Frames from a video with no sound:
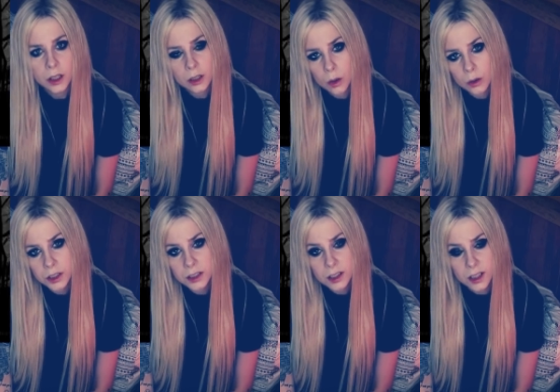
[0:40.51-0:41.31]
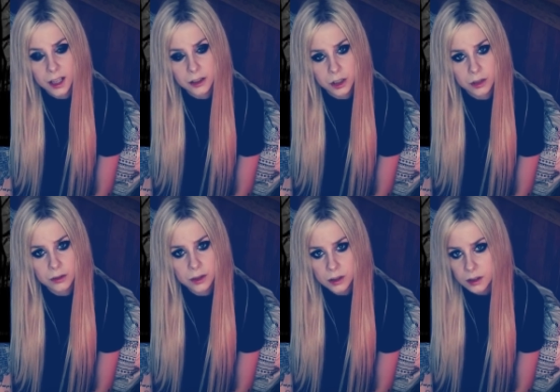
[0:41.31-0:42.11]
According to
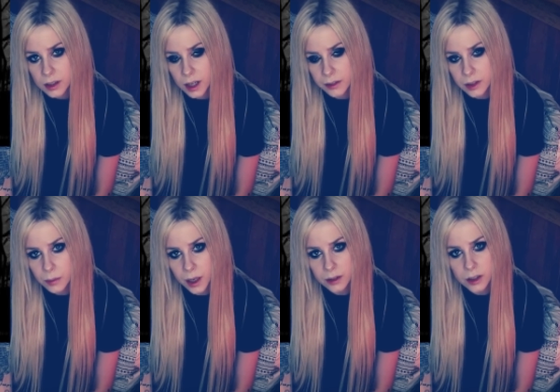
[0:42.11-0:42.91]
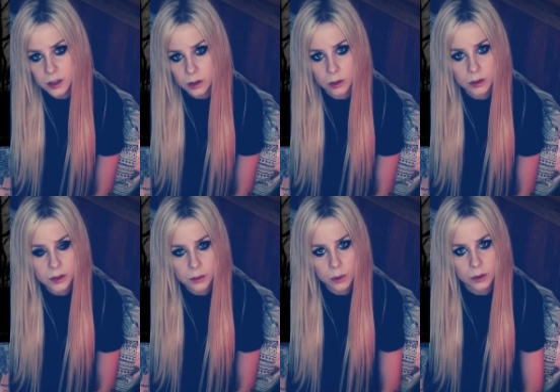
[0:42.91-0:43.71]
legend, Slender Man
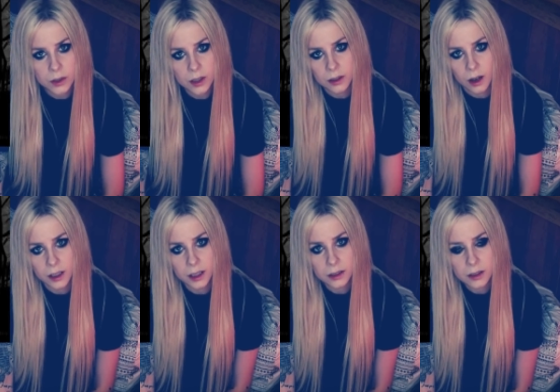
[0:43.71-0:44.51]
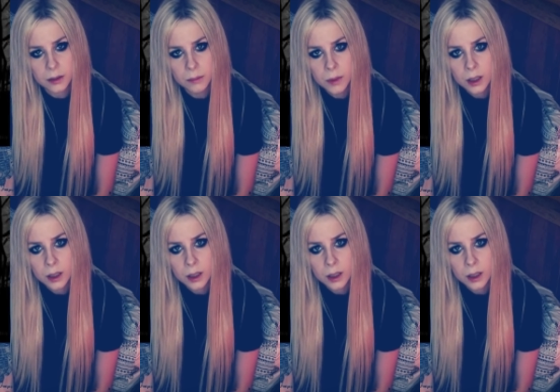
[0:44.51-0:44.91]
stalks the woods at night,